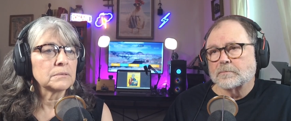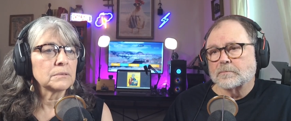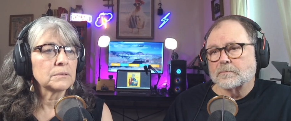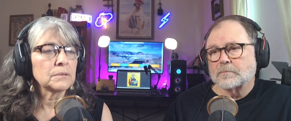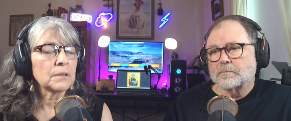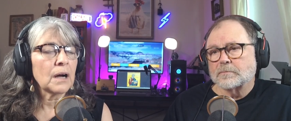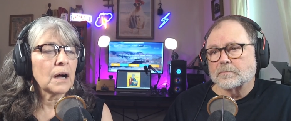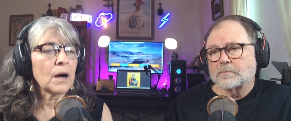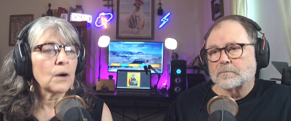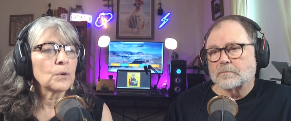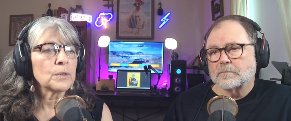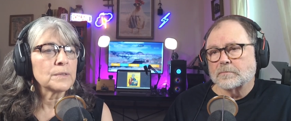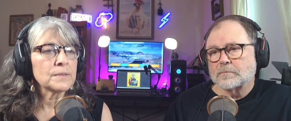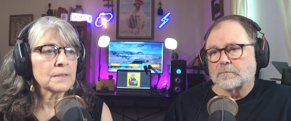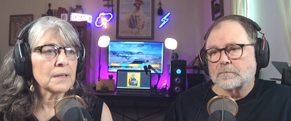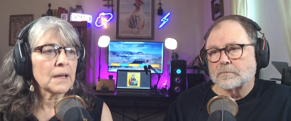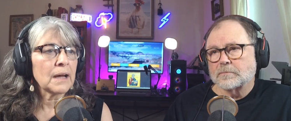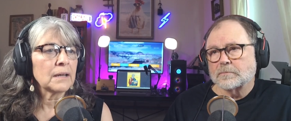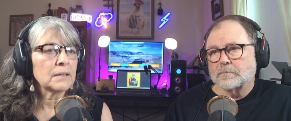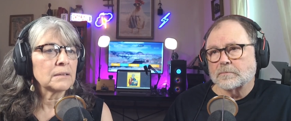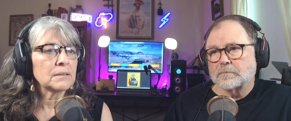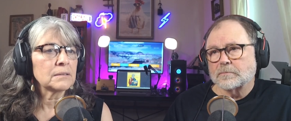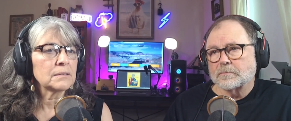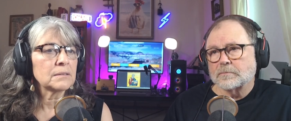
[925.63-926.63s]
Speaker 1: how is
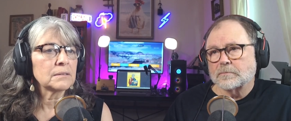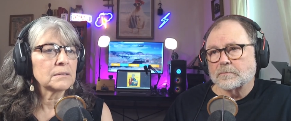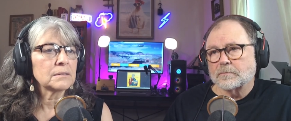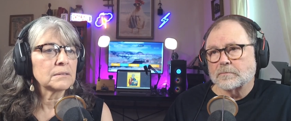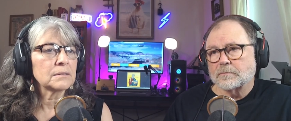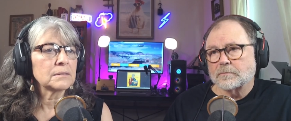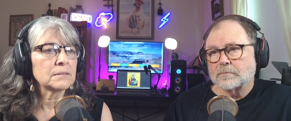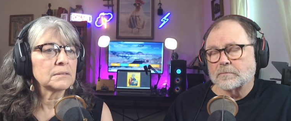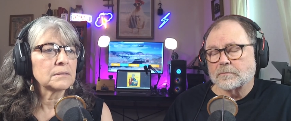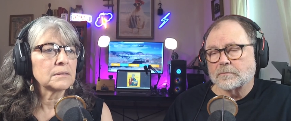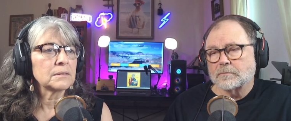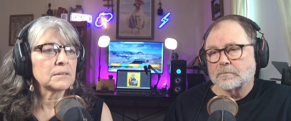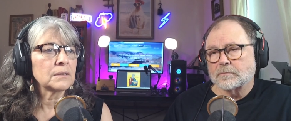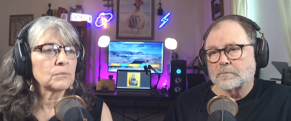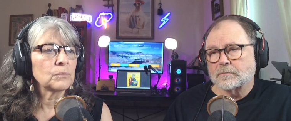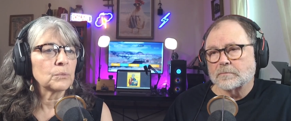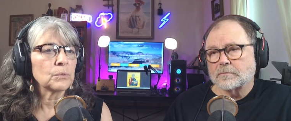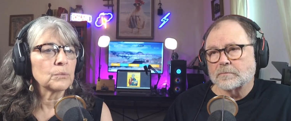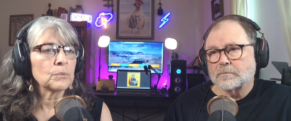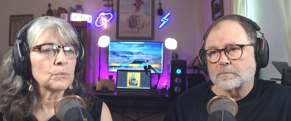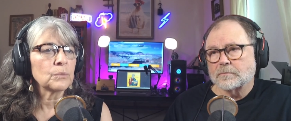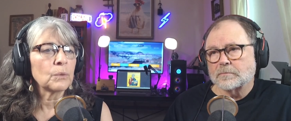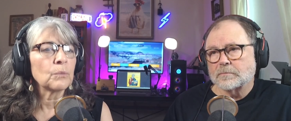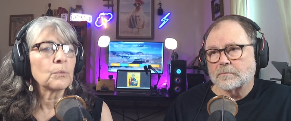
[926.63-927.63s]
that
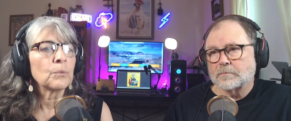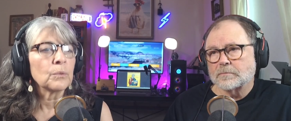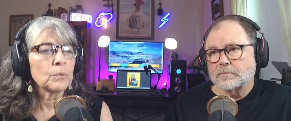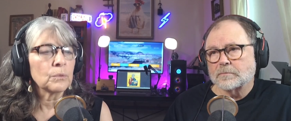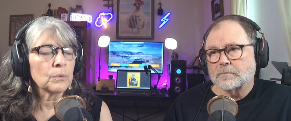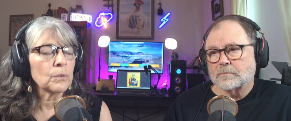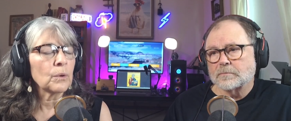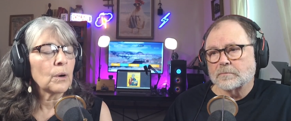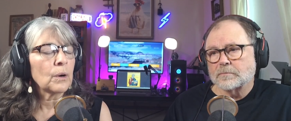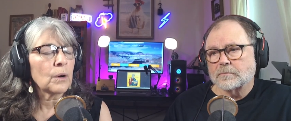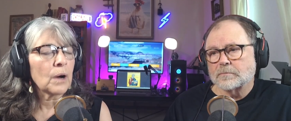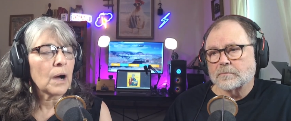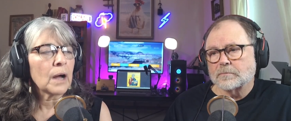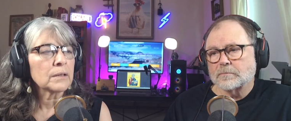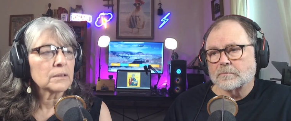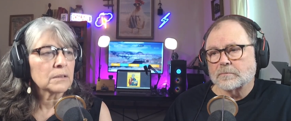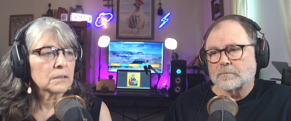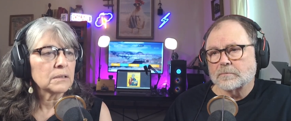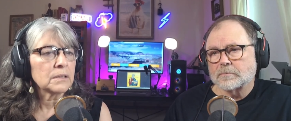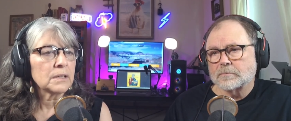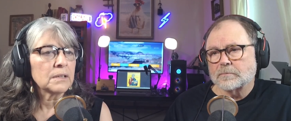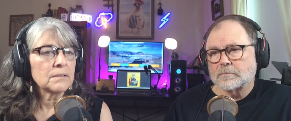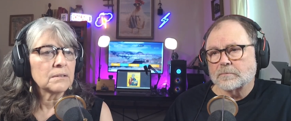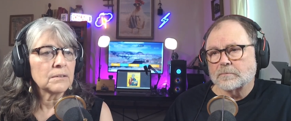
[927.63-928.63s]

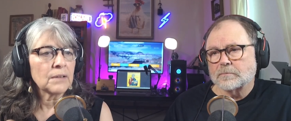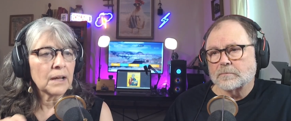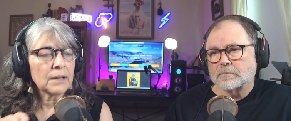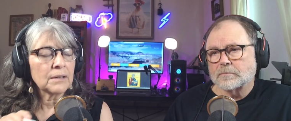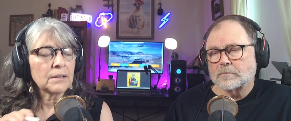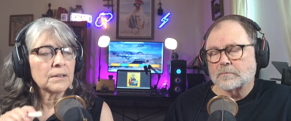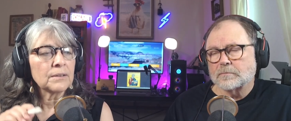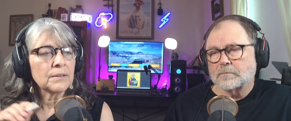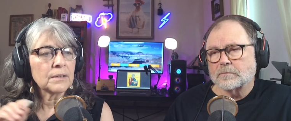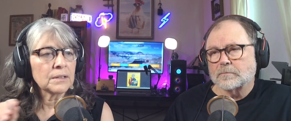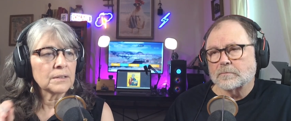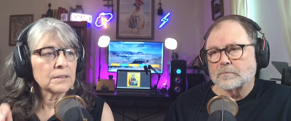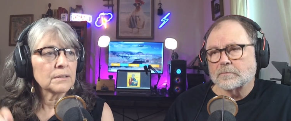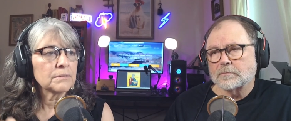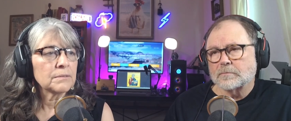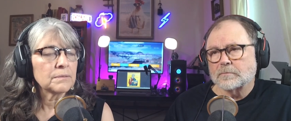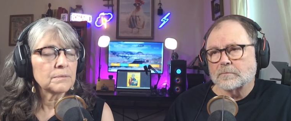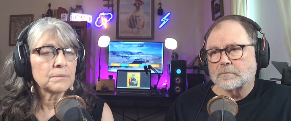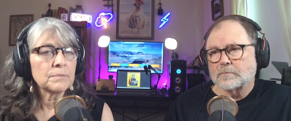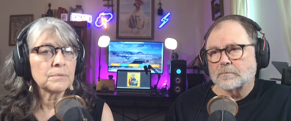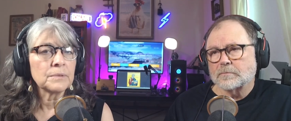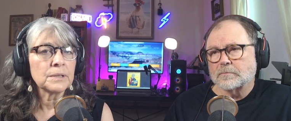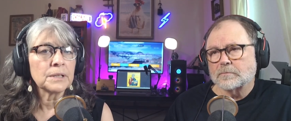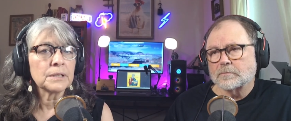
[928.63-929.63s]
unclean that in a
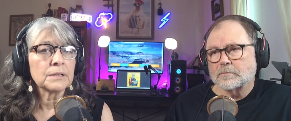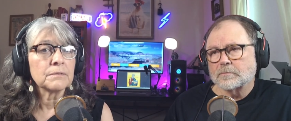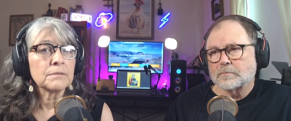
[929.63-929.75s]
in a